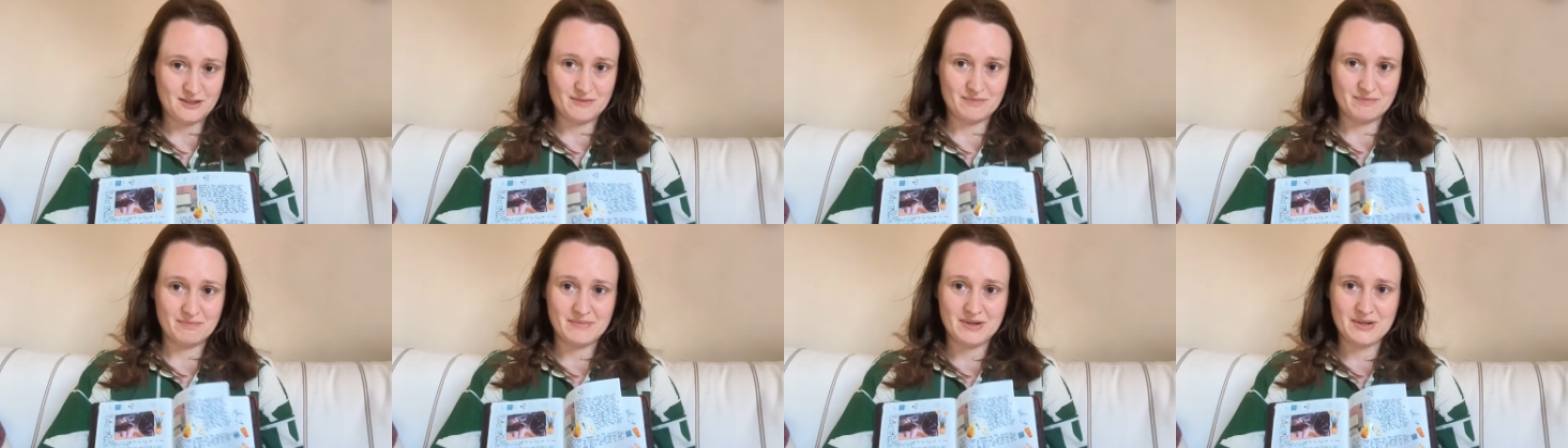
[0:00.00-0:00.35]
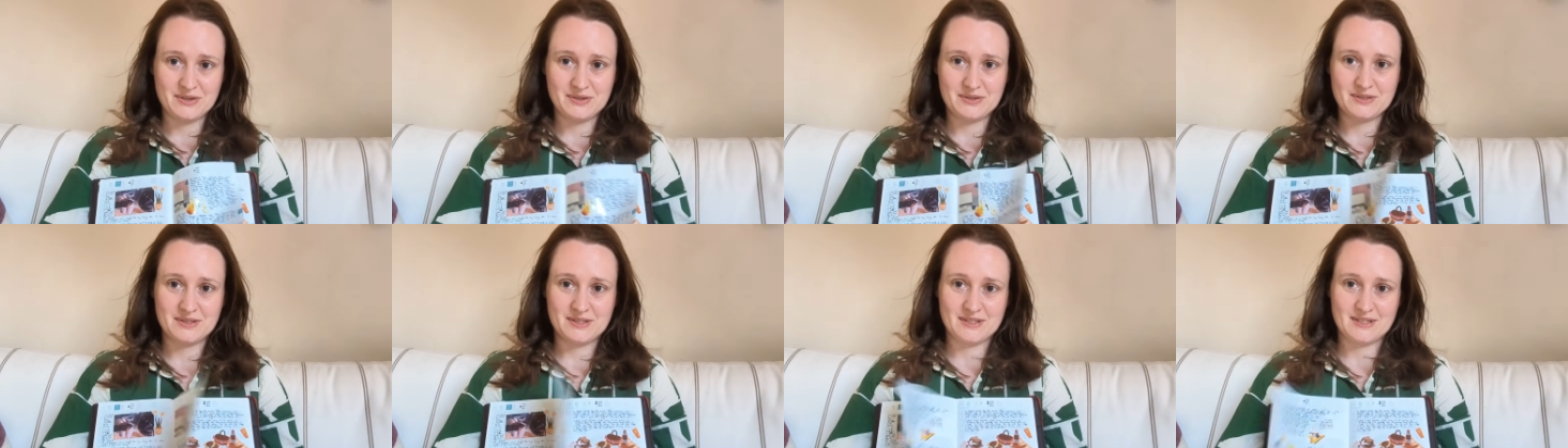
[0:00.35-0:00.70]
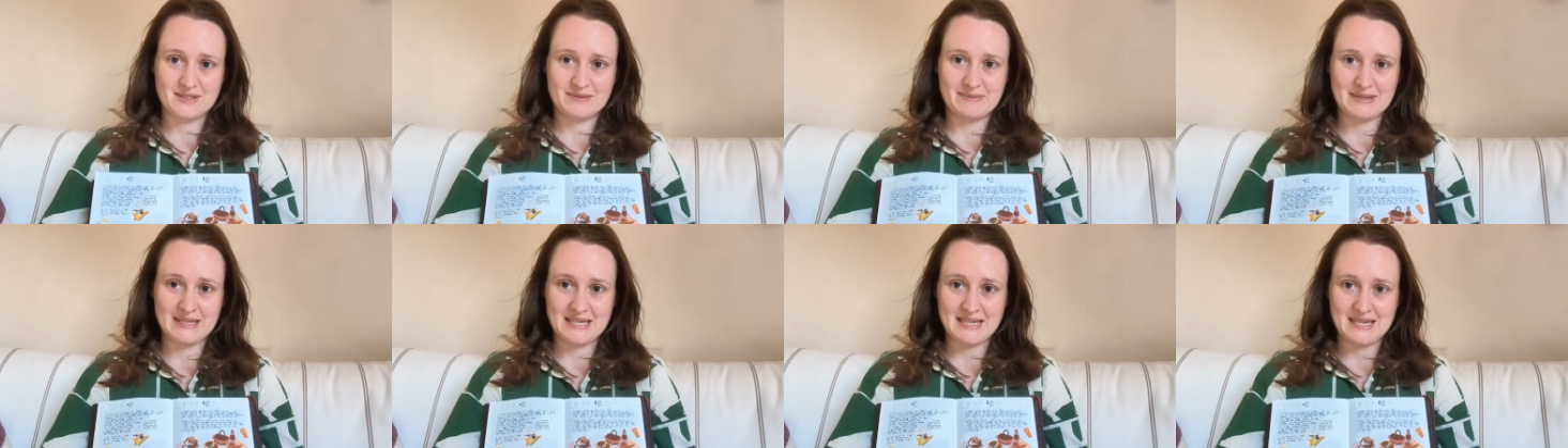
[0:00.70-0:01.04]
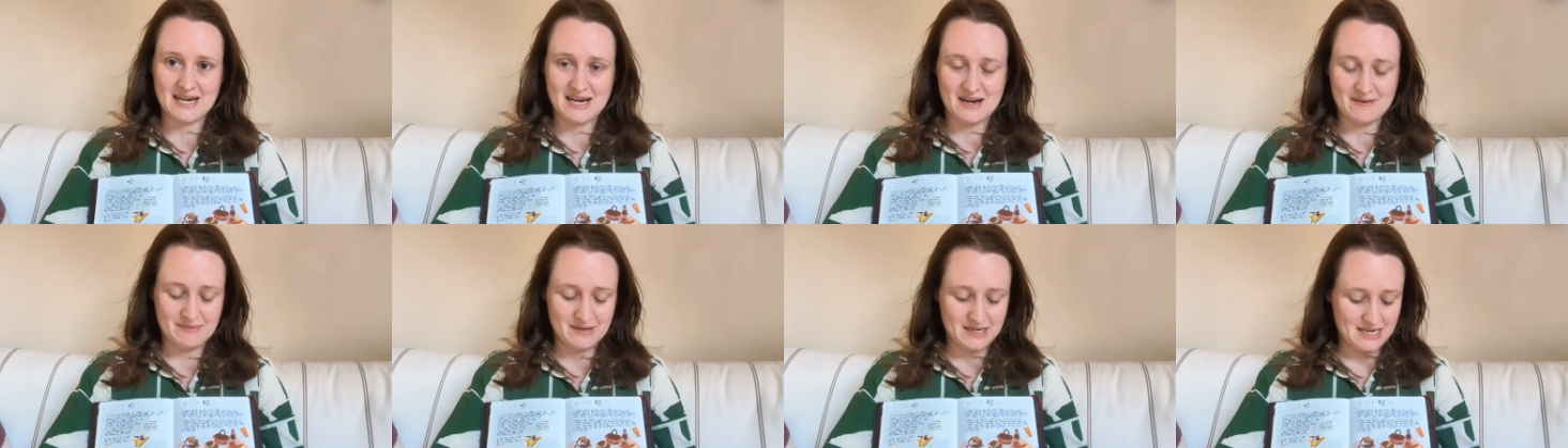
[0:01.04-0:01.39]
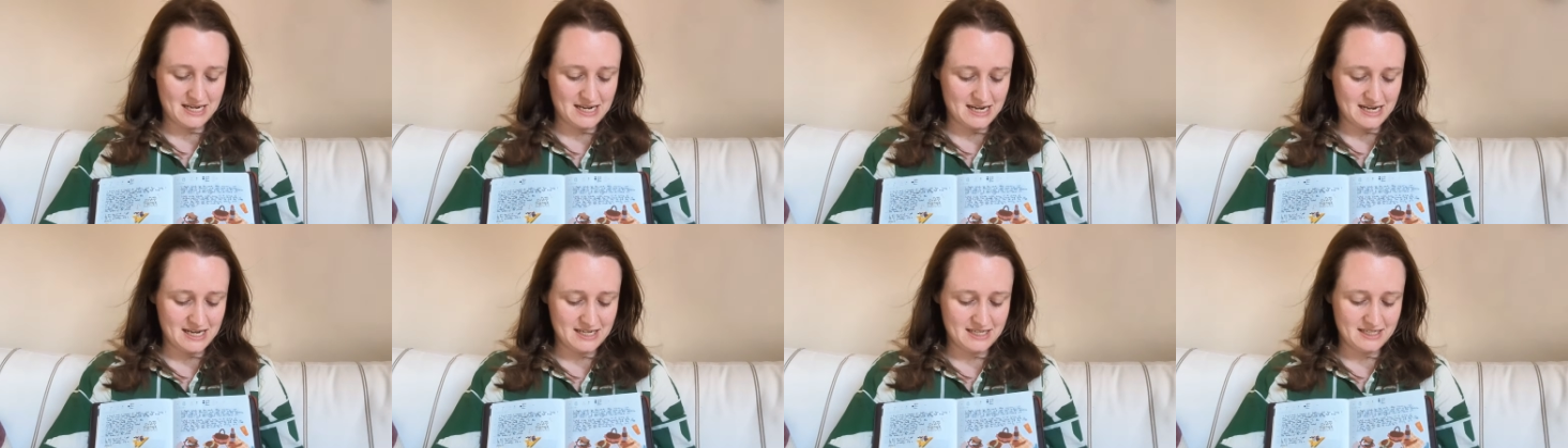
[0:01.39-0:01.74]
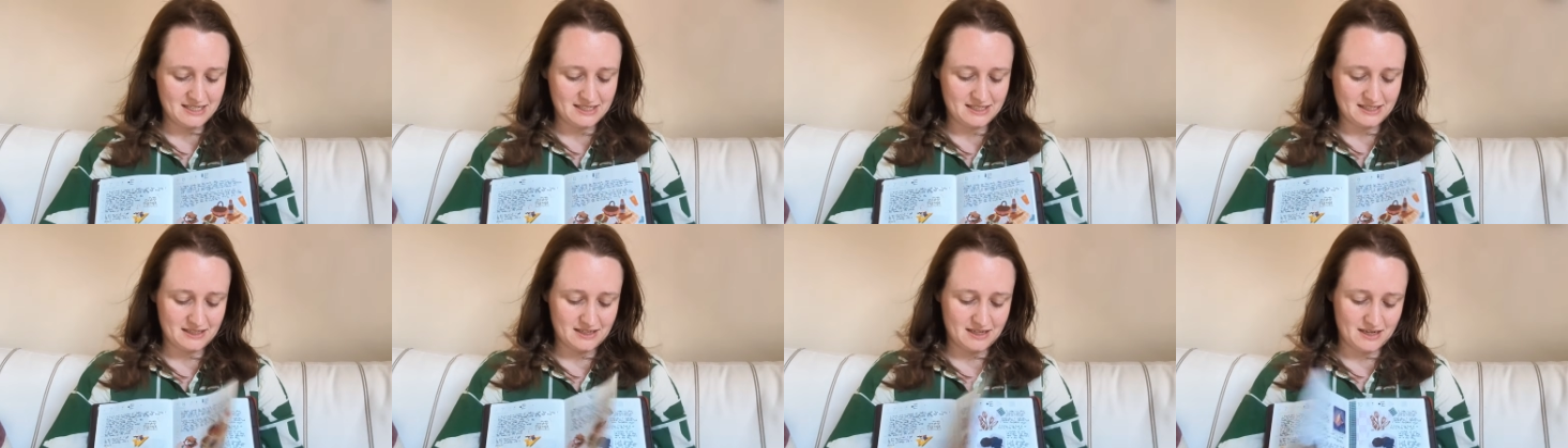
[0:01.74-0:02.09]
most of the big gap I
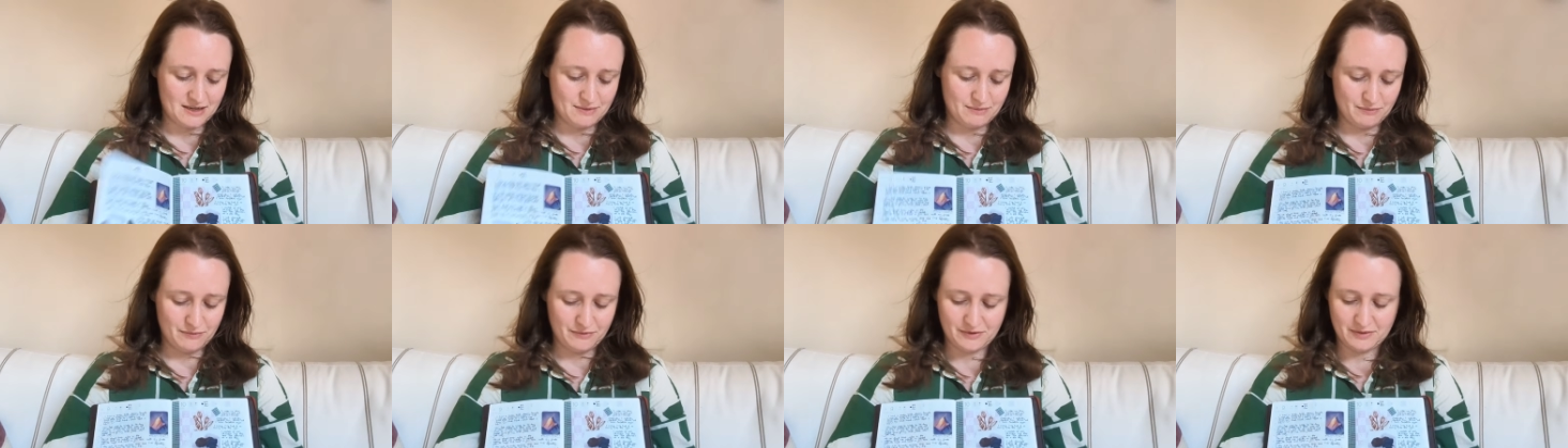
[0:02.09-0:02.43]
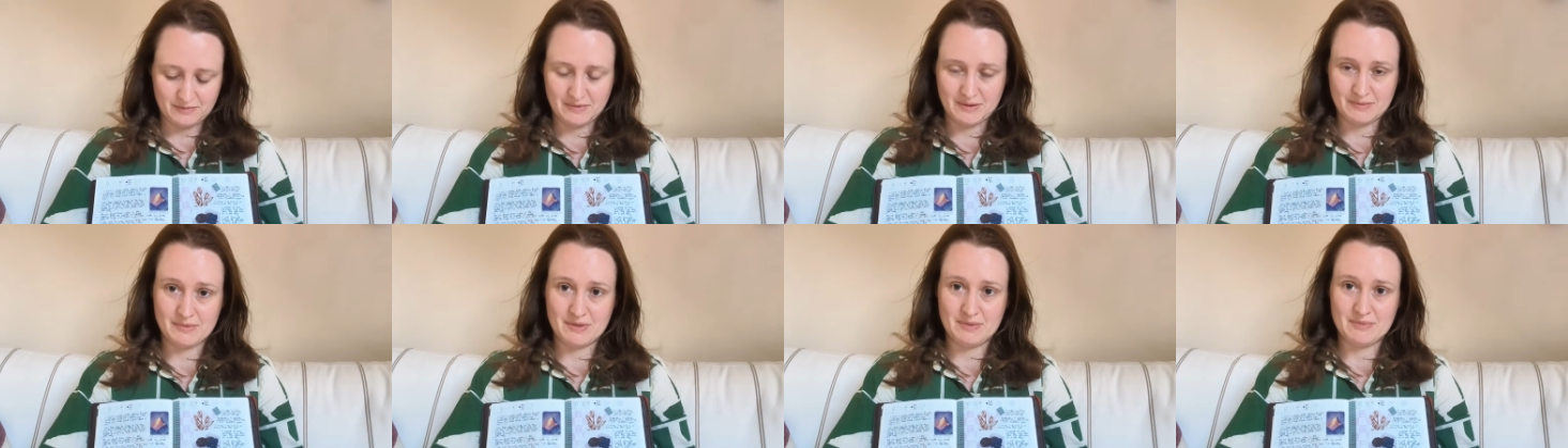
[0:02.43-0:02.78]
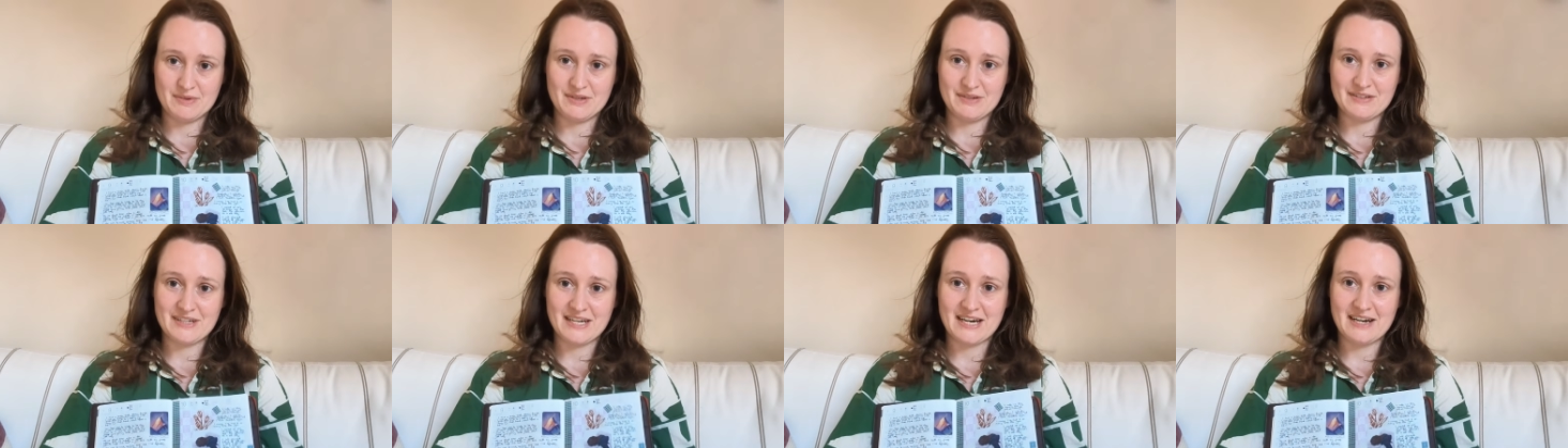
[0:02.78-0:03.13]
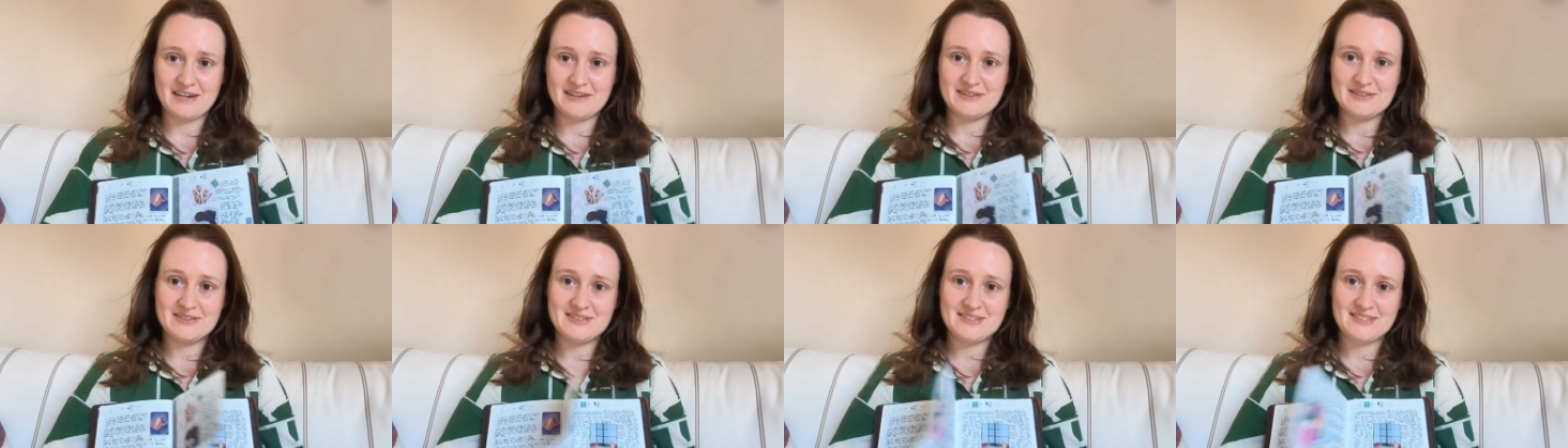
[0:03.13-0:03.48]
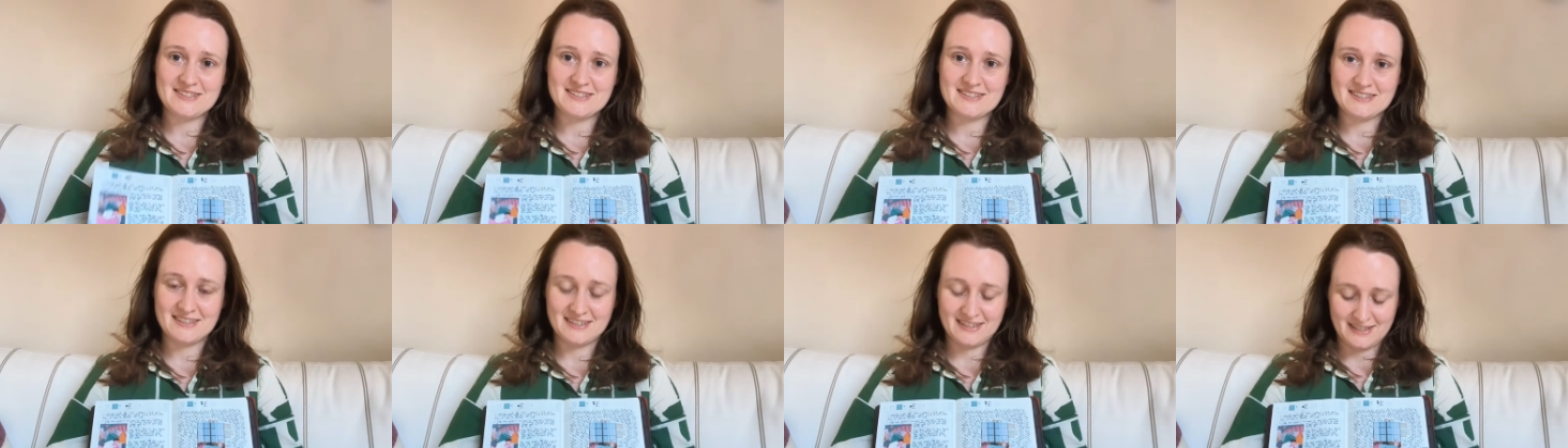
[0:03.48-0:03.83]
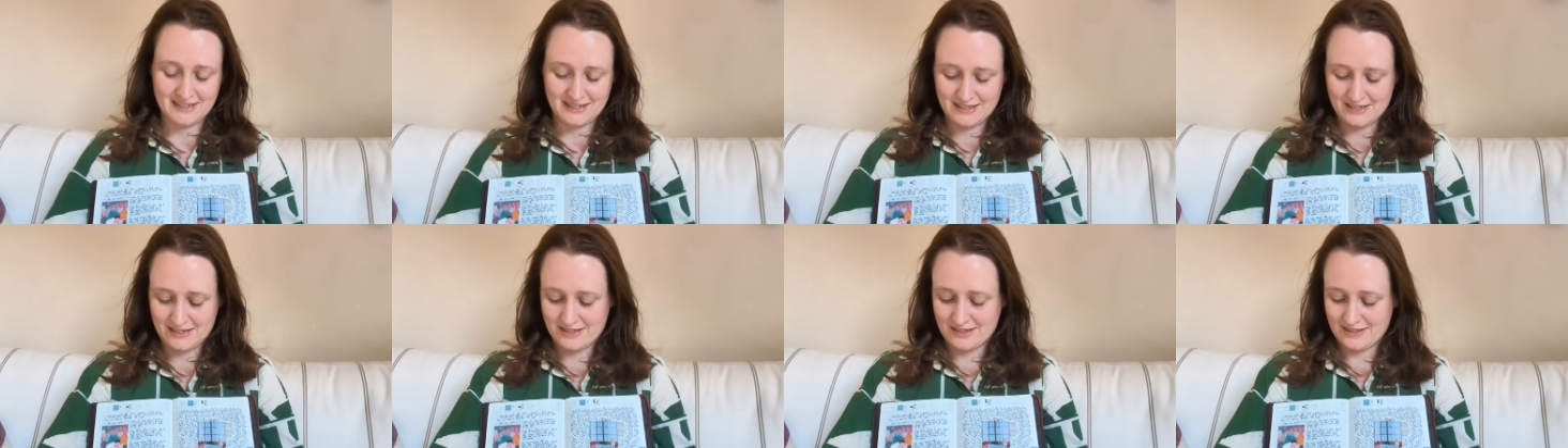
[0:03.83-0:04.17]
had from when we moved house.
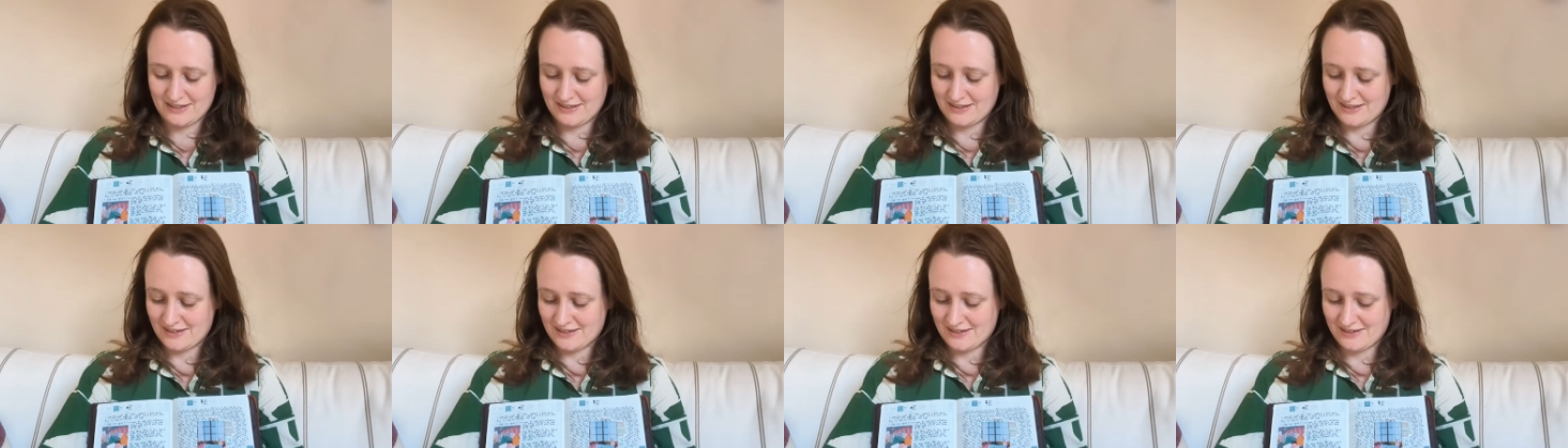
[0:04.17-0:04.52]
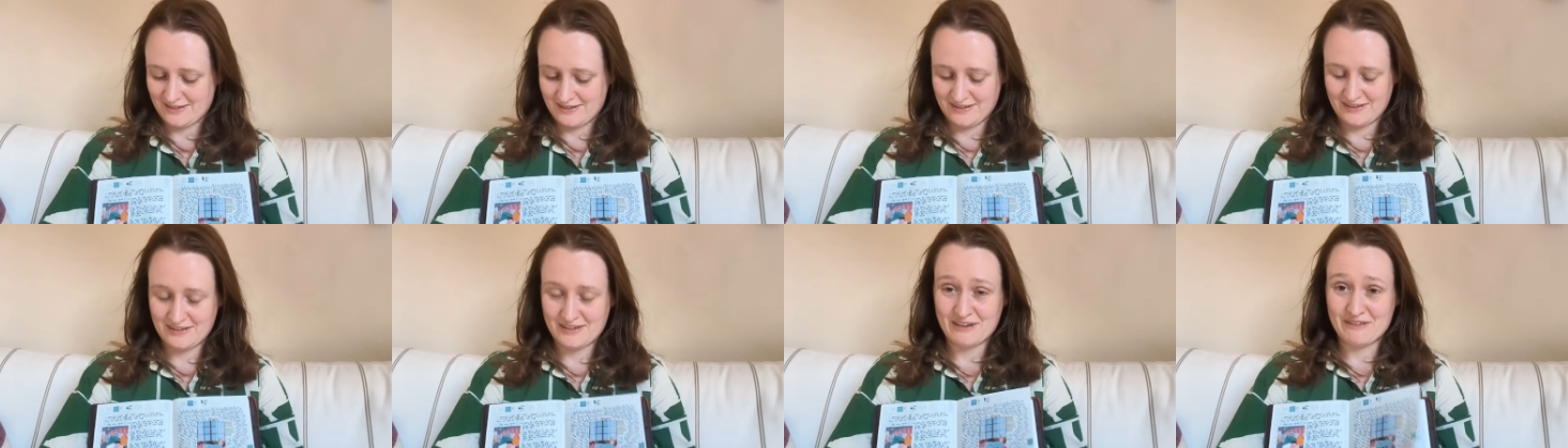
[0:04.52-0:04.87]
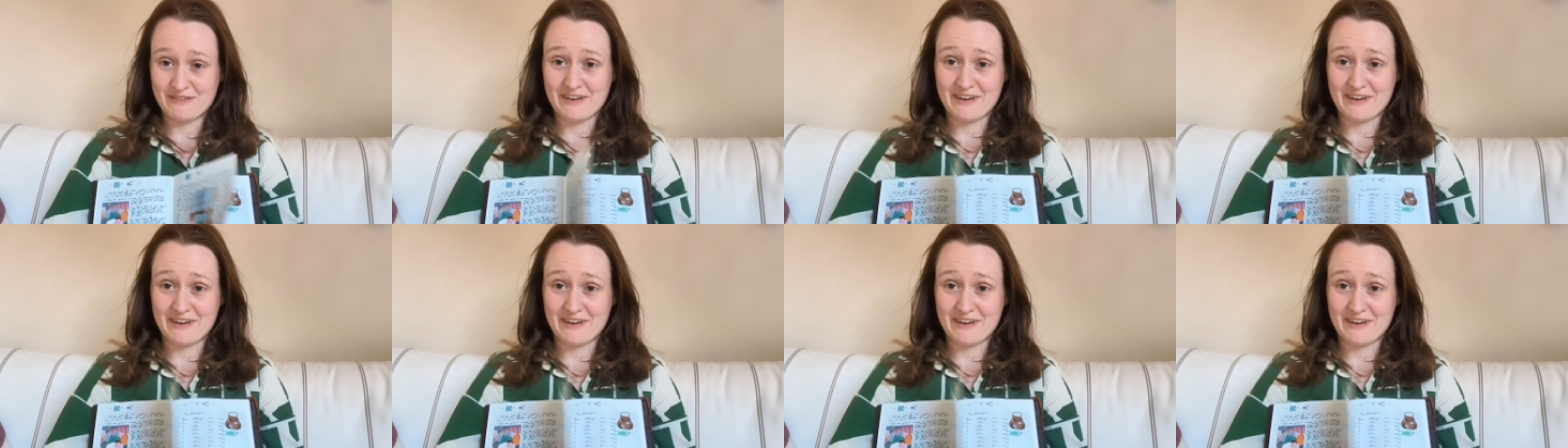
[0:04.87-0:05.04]
So a